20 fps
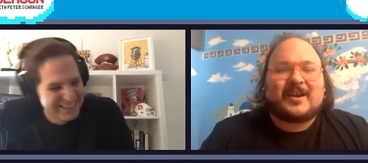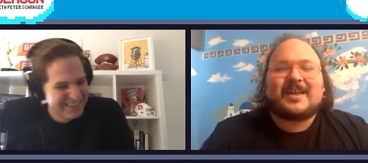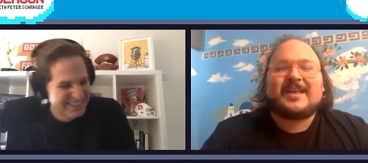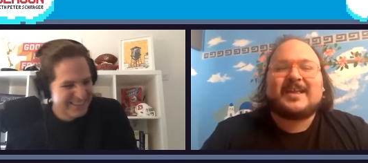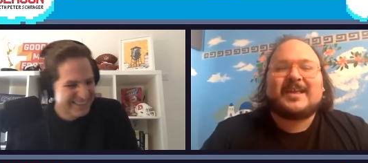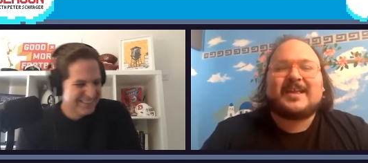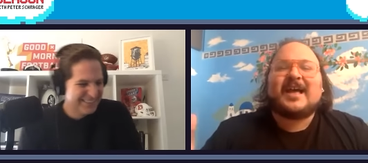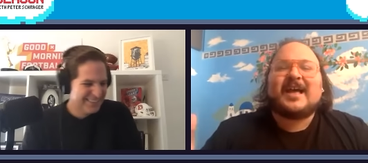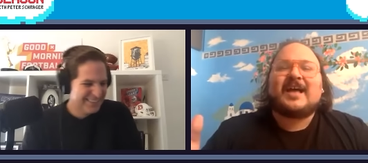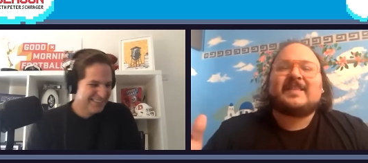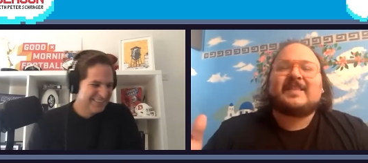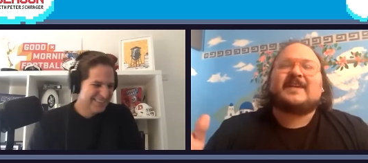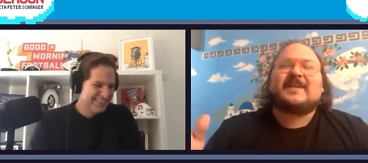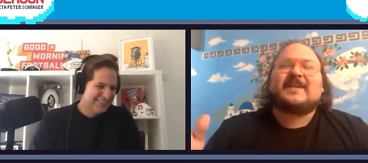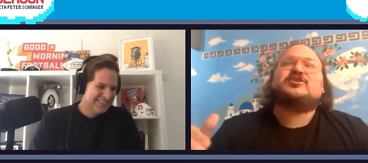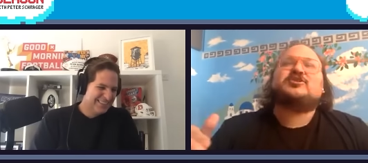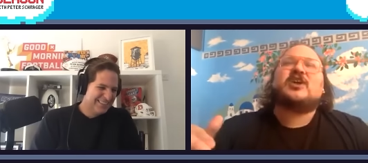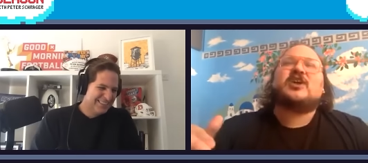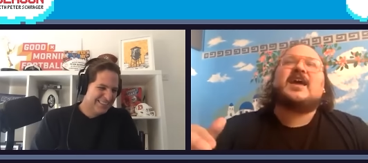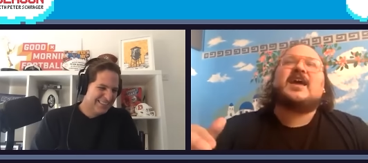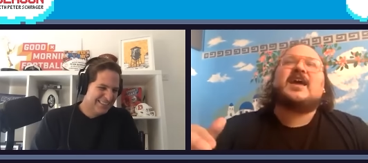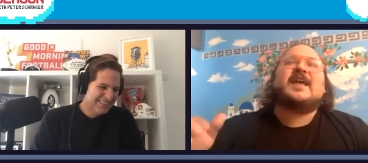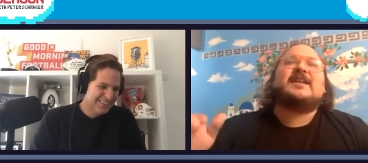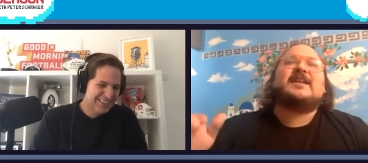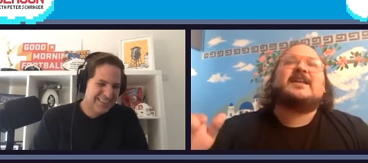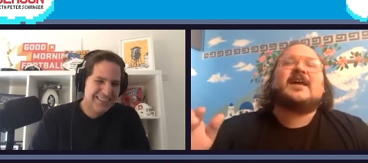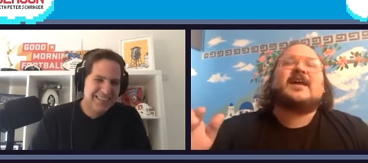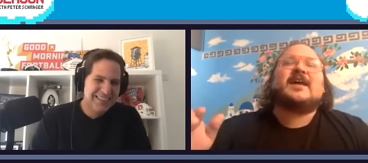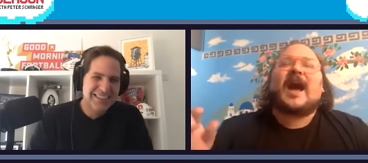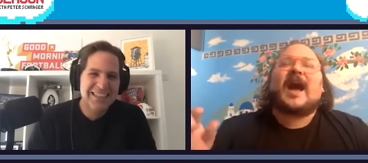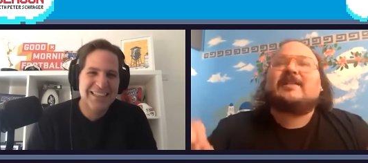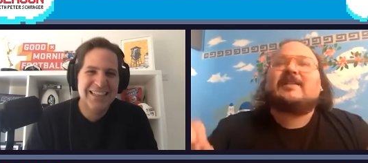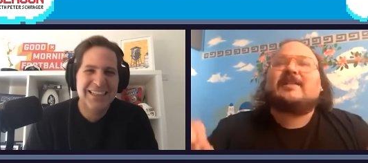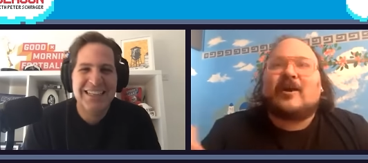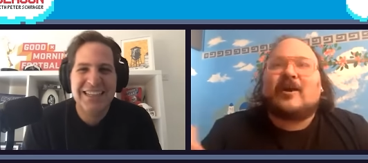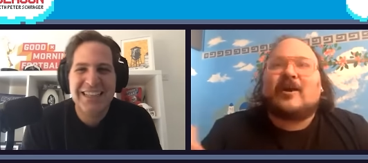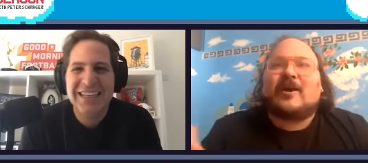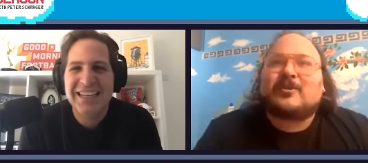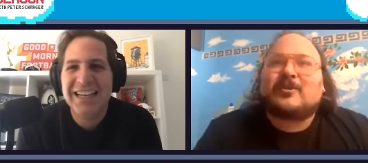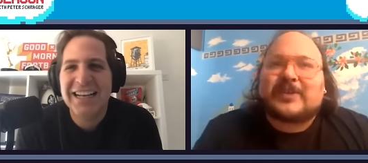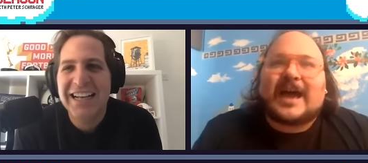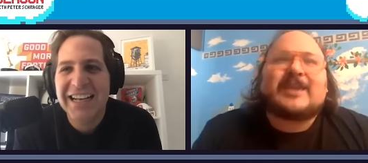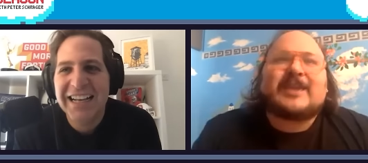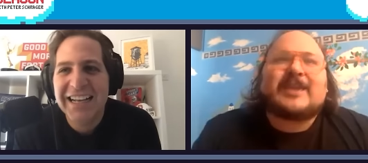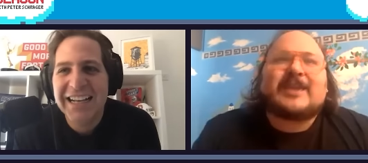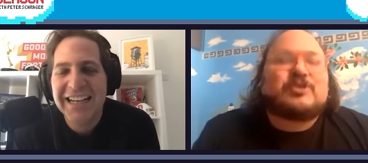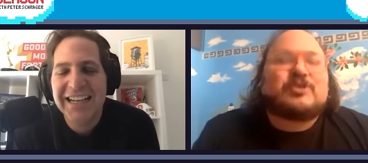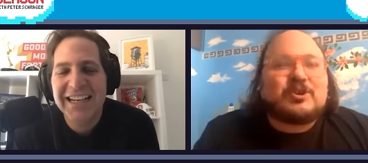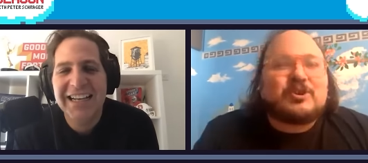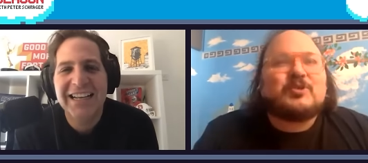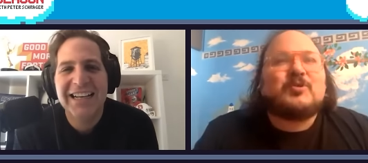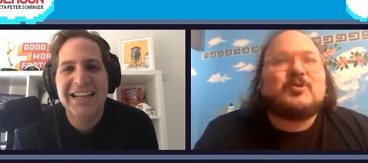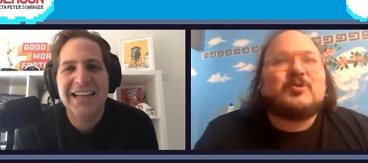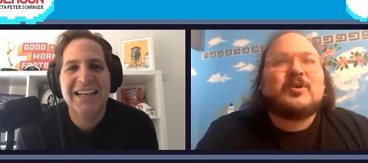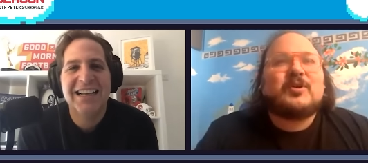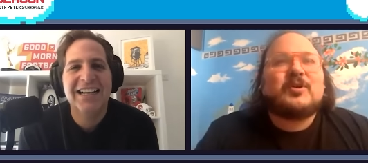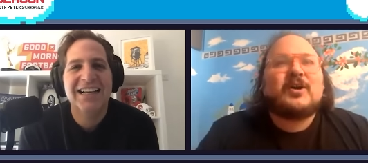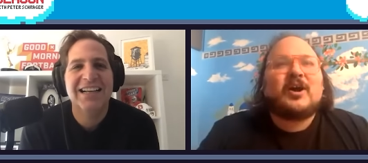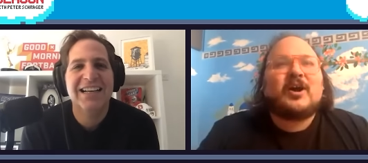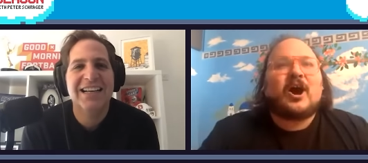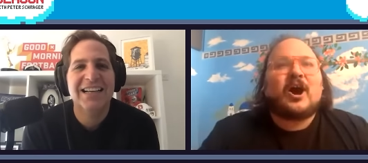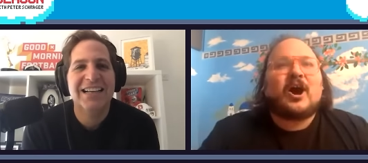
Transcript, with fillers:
Speaker 1: way. Like Jay, and I love those. I do,